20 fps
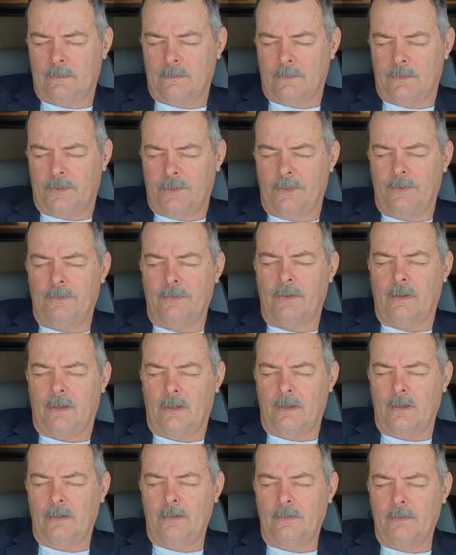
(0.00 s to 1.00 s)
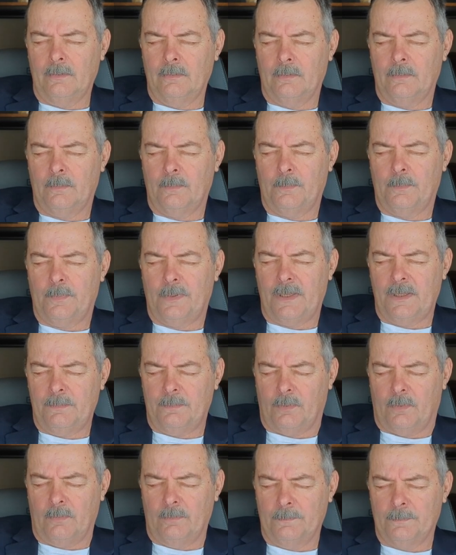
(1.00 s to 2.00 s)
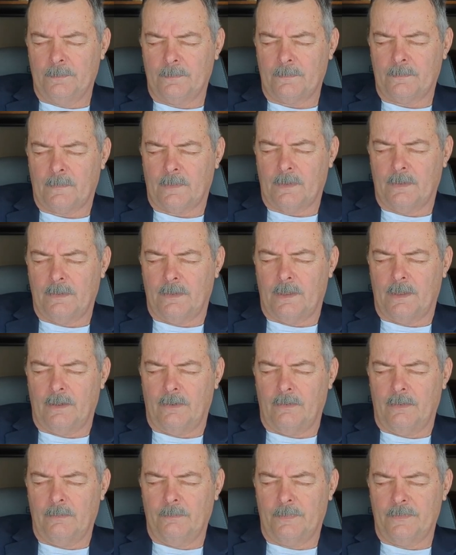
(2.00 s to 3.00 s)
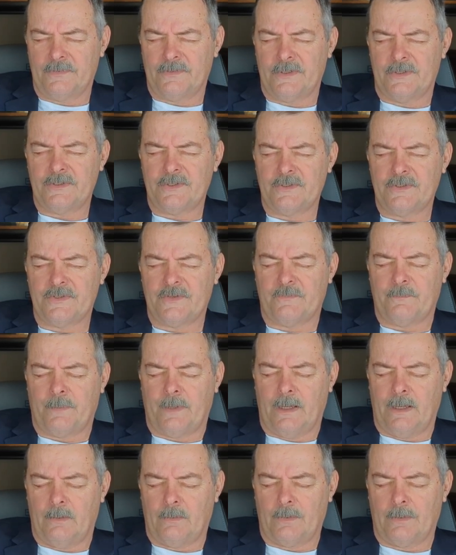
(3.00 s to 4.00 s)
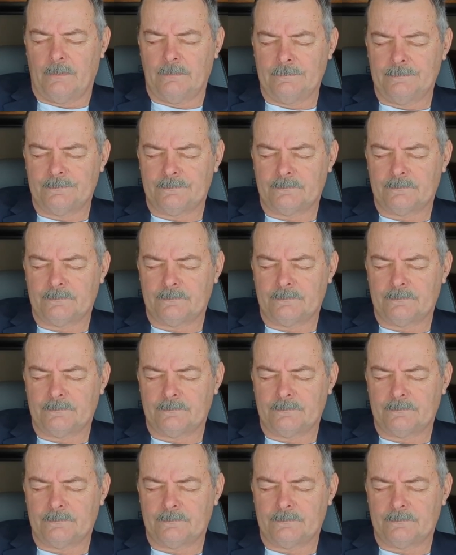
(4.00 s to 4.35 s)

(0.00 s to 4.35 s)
There are people that are in positions of power